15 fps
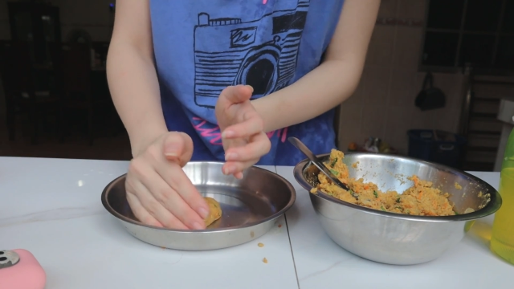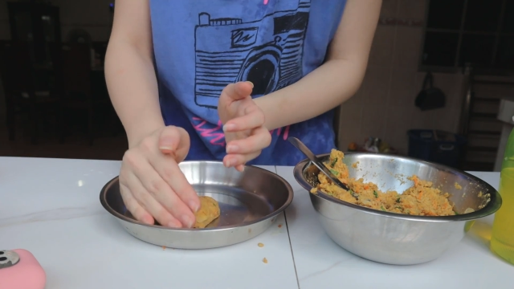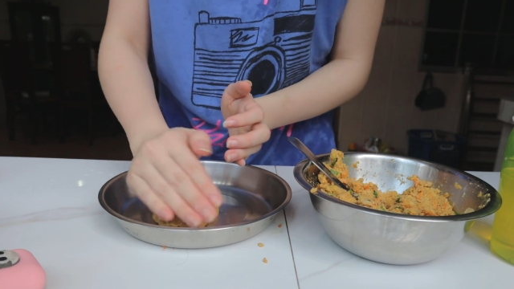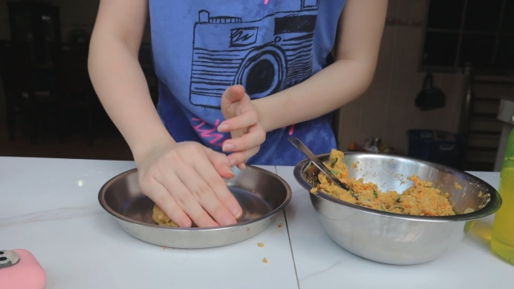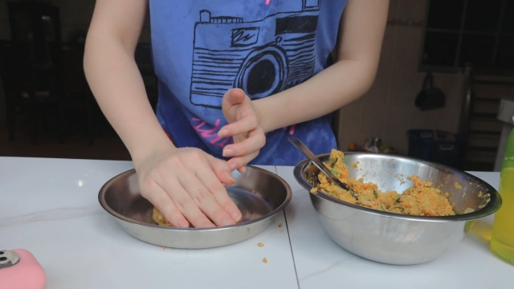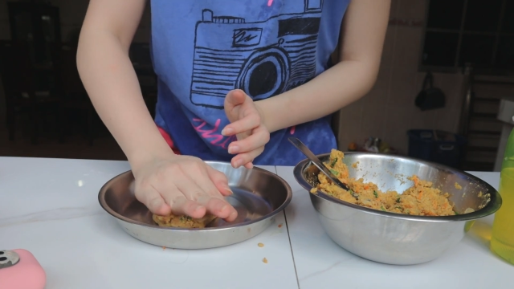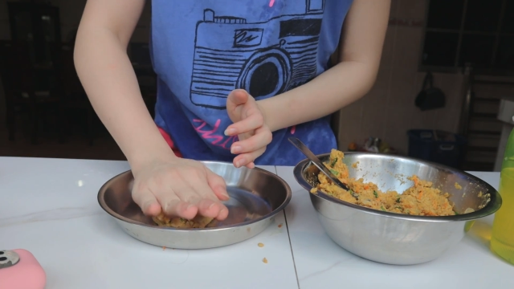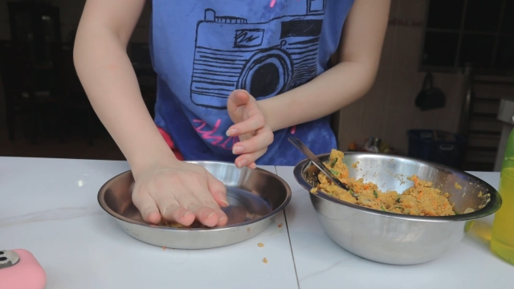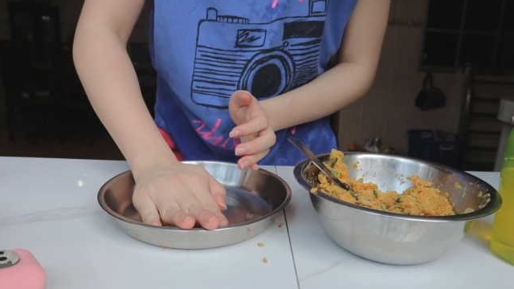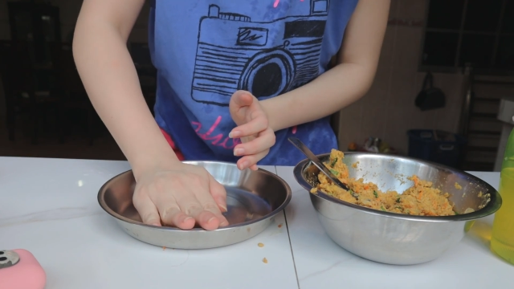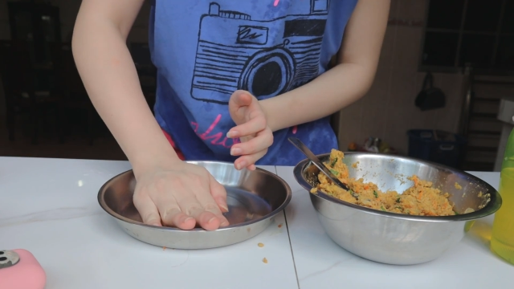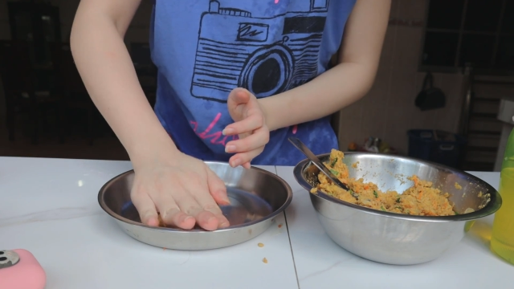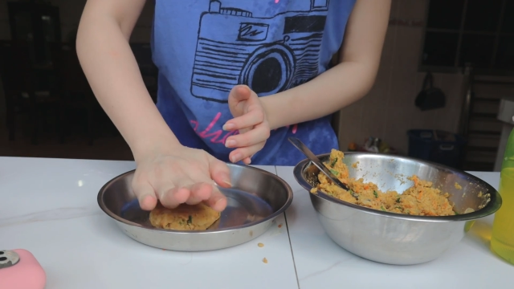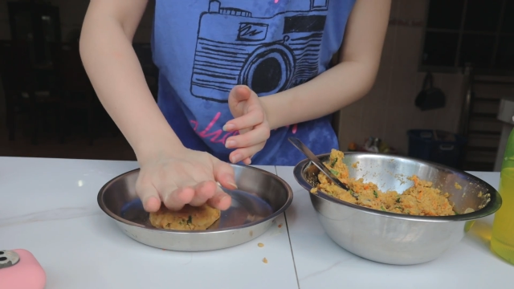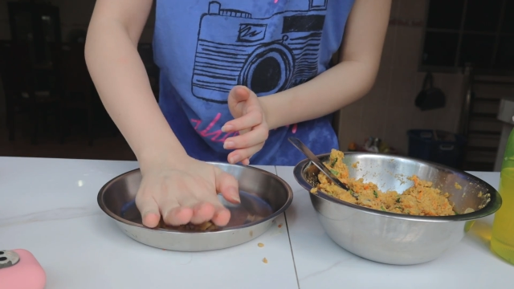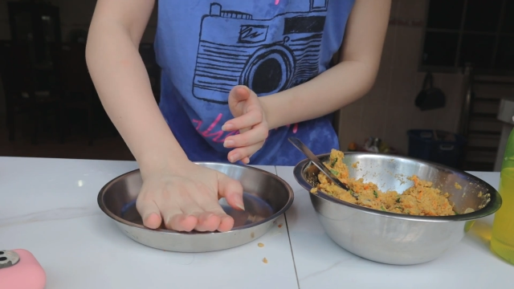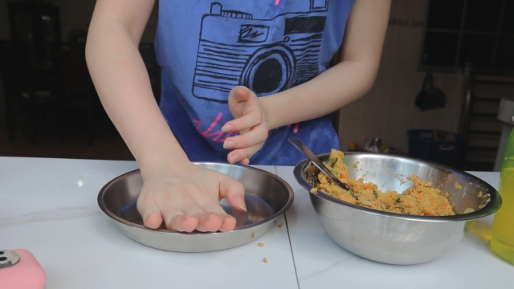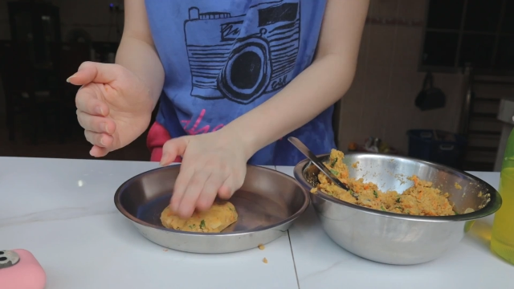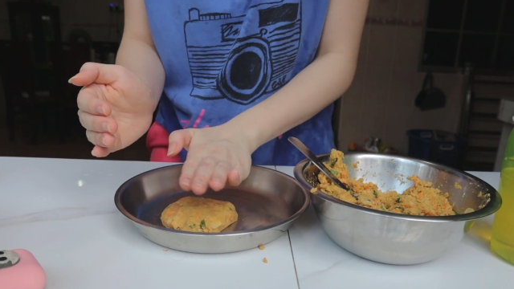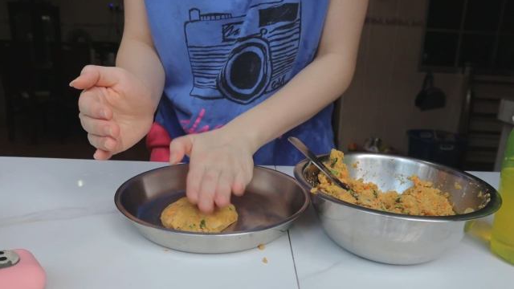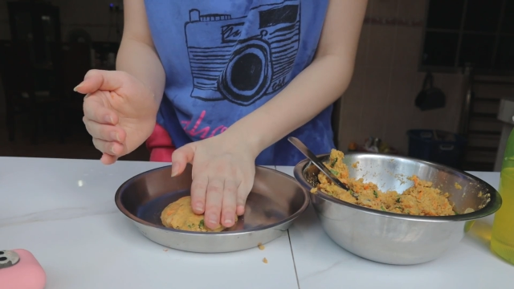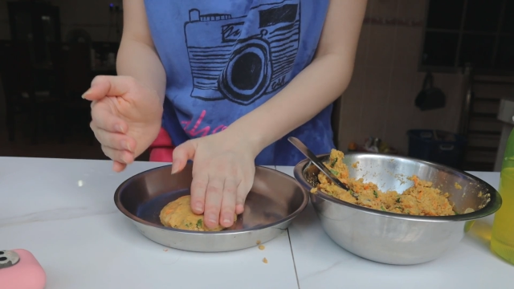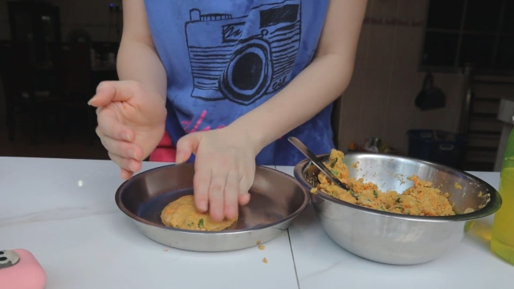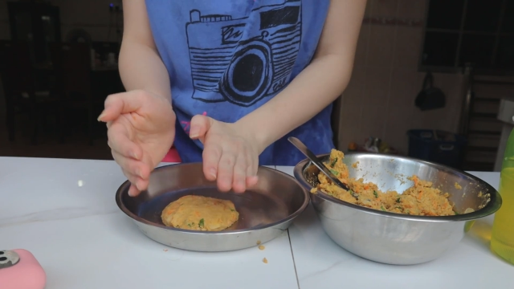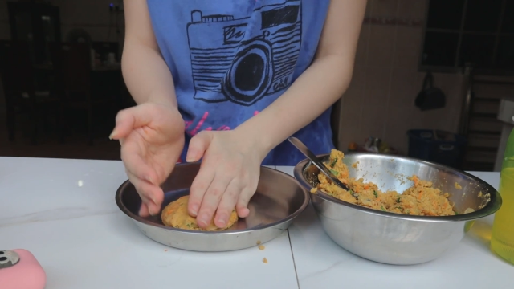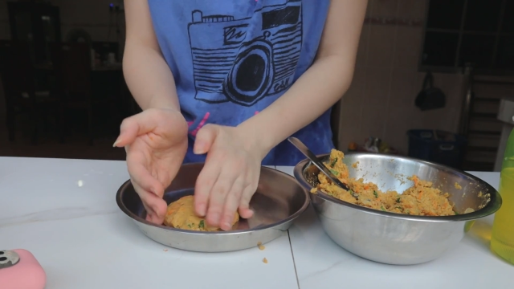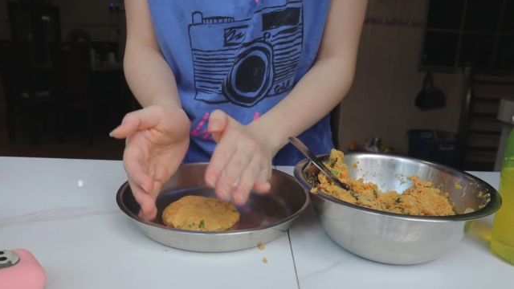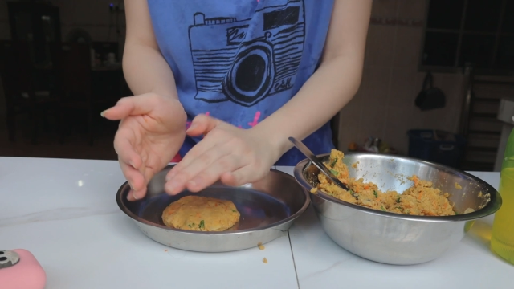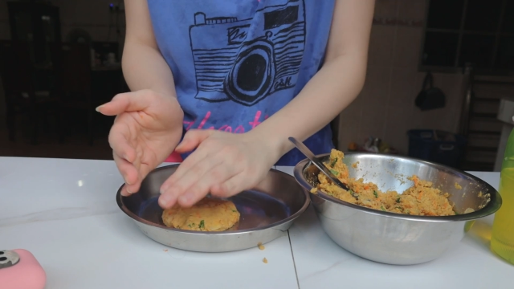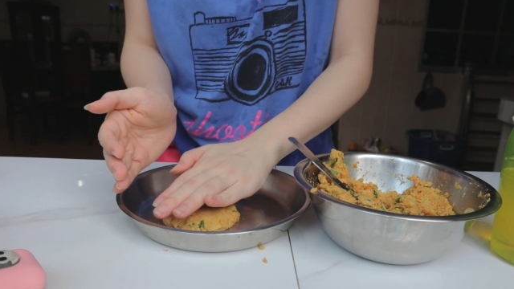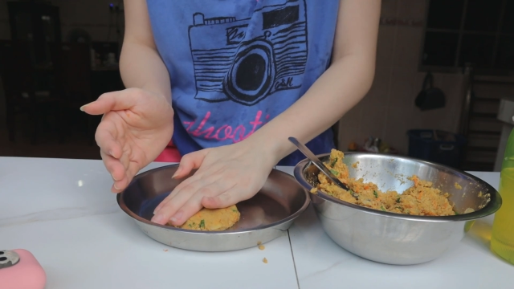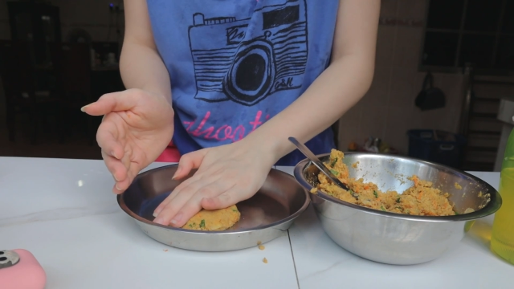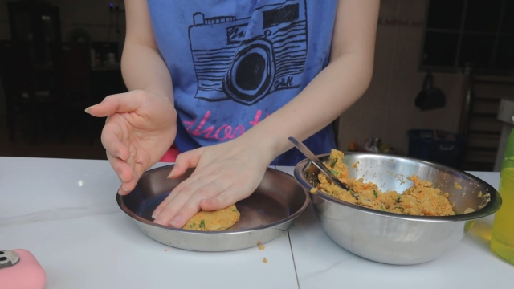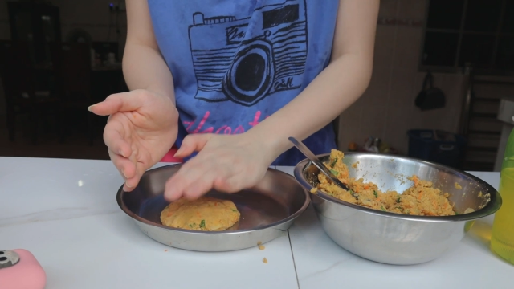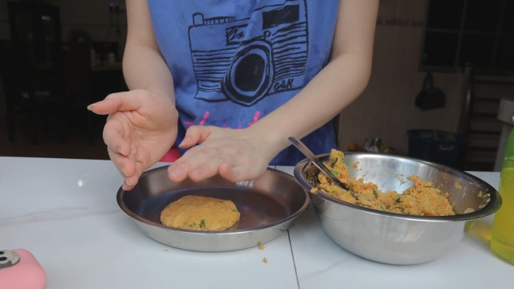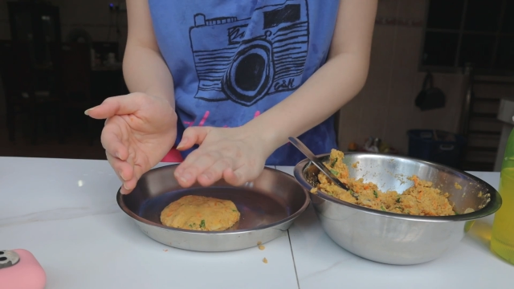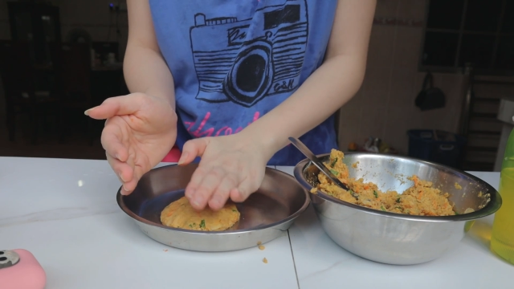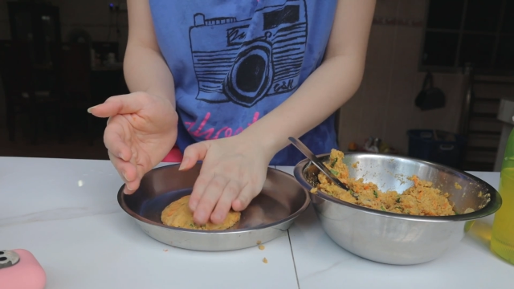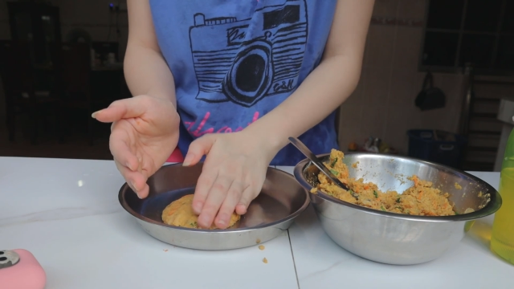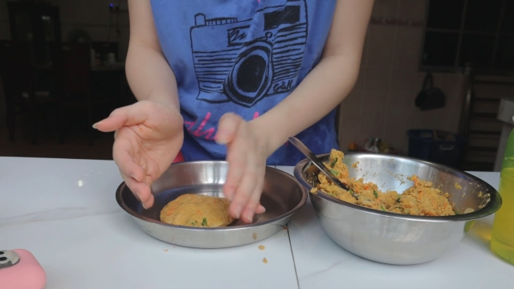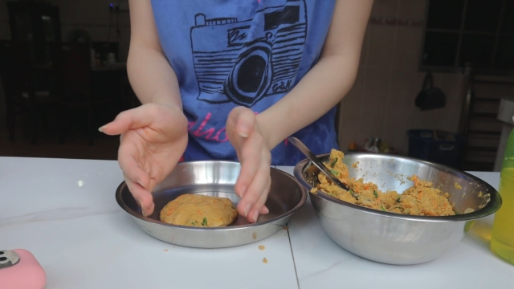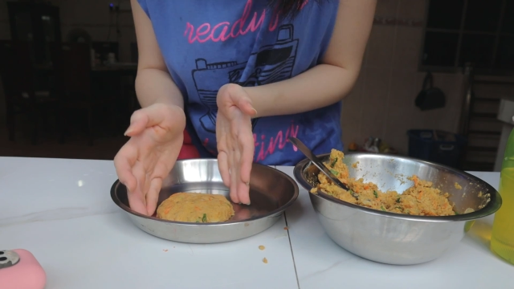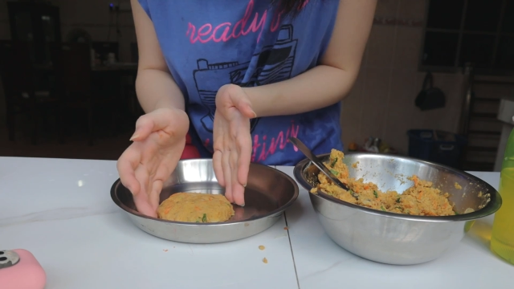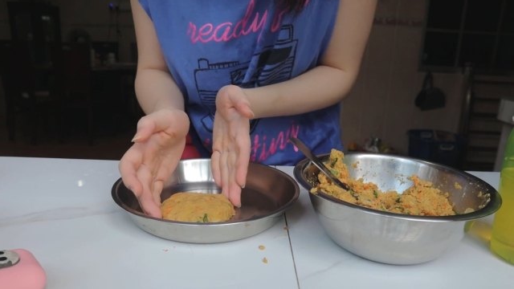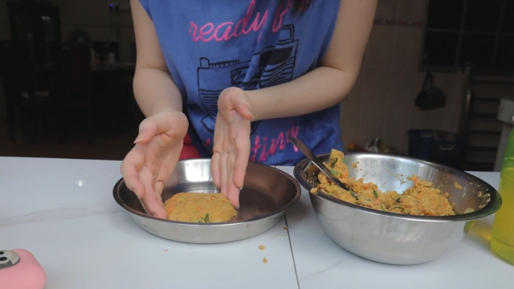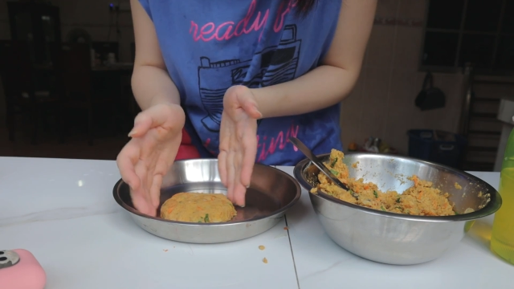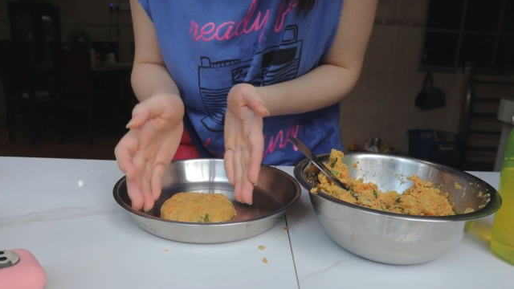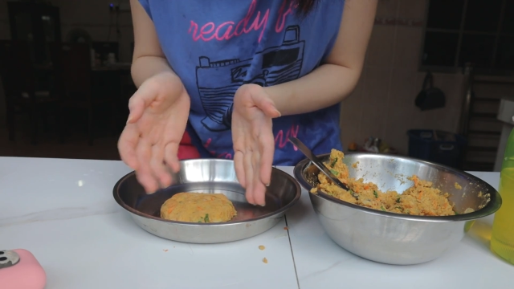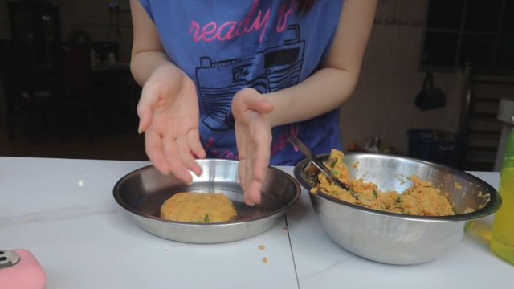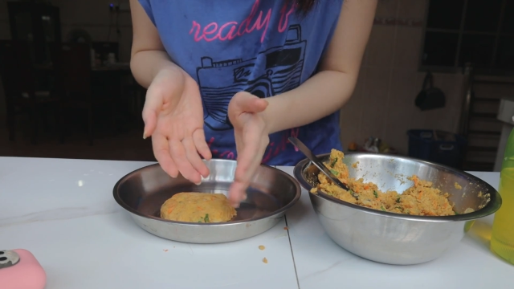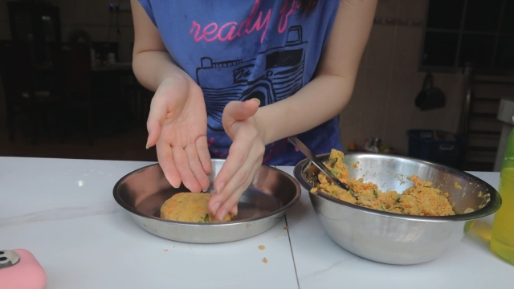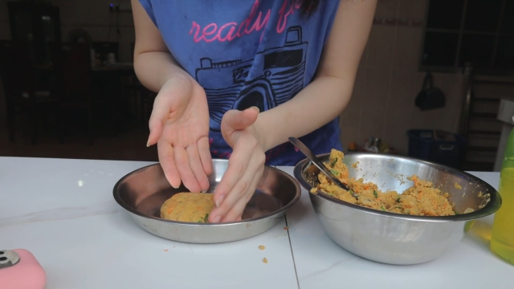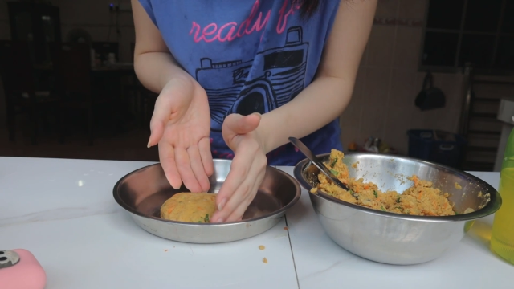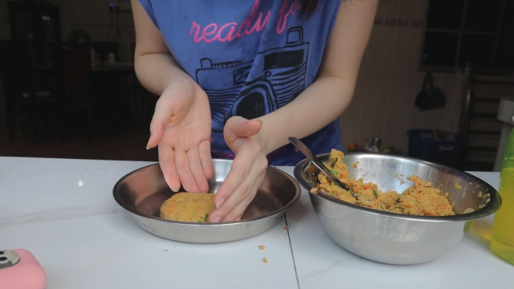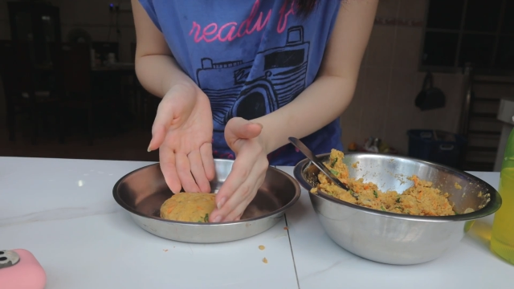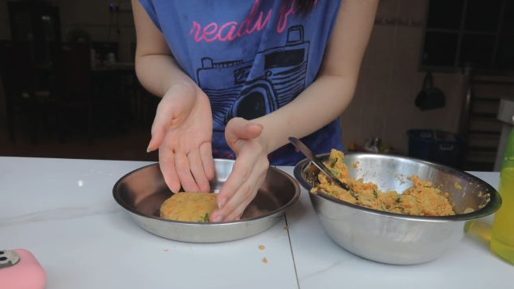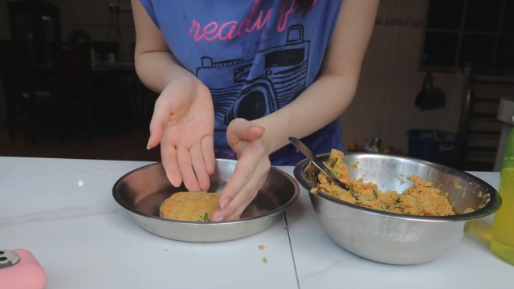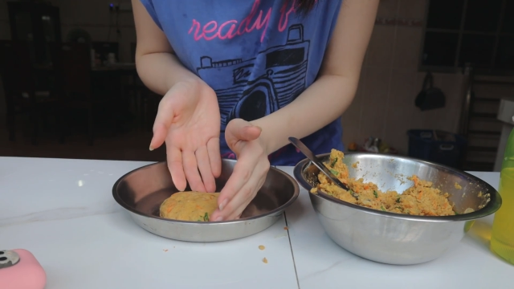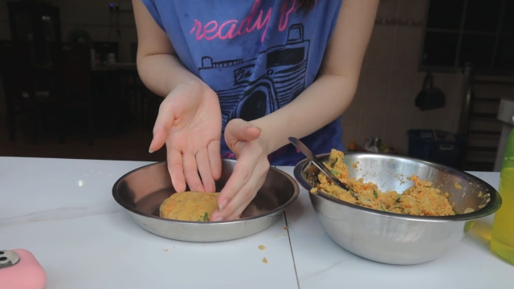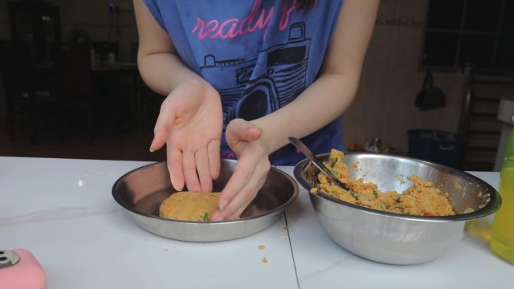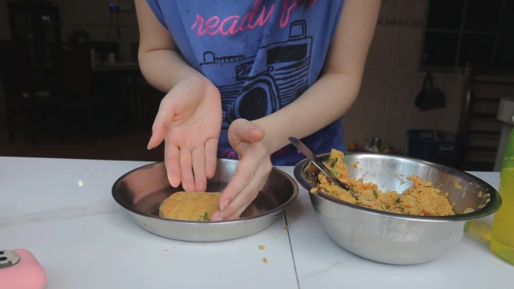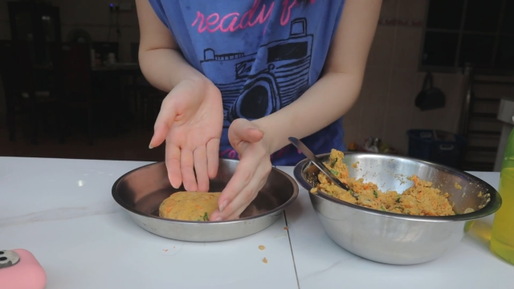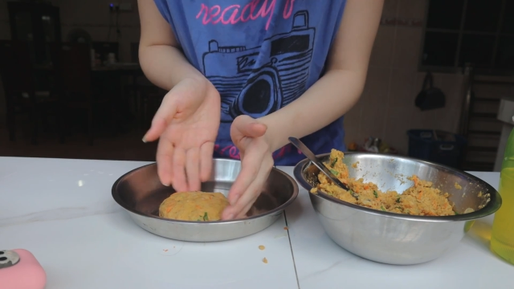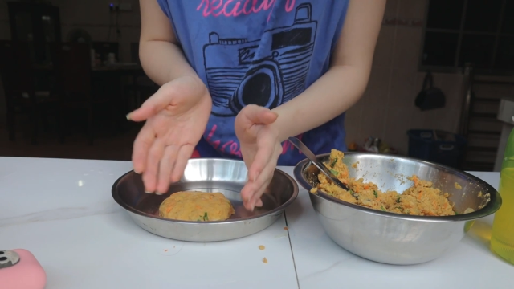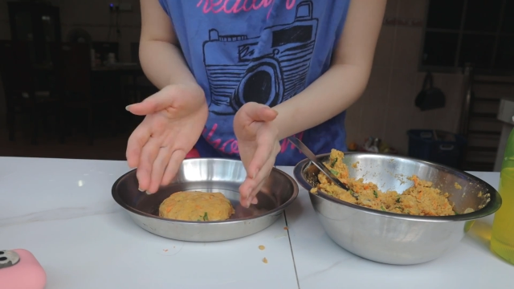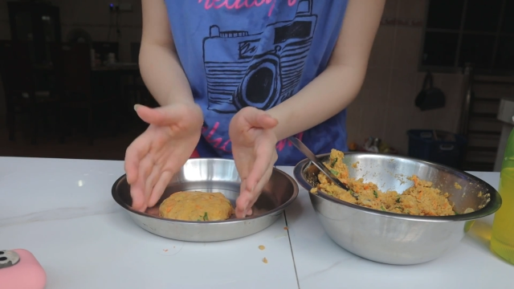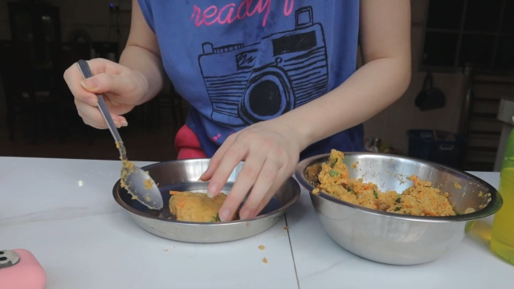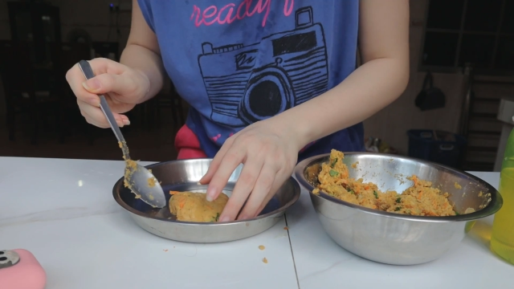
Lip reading: (no speaker visible)